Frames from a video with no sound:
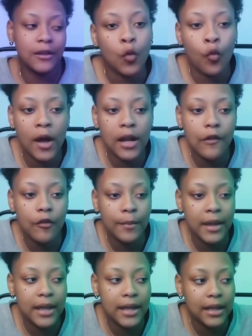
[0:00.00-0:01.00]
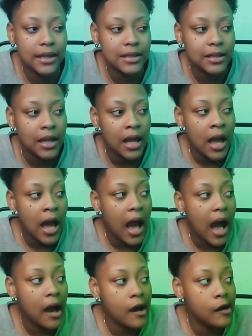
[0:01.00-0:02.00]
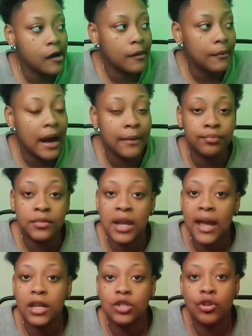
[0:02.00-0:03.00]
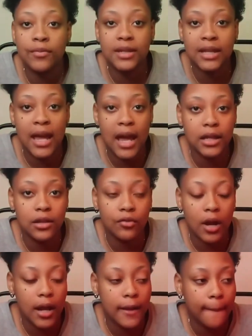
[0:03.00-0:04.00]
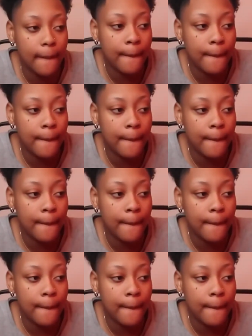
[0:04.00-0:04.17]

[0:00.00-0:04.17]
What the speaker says: One of them is, I take a trip to Cali, right?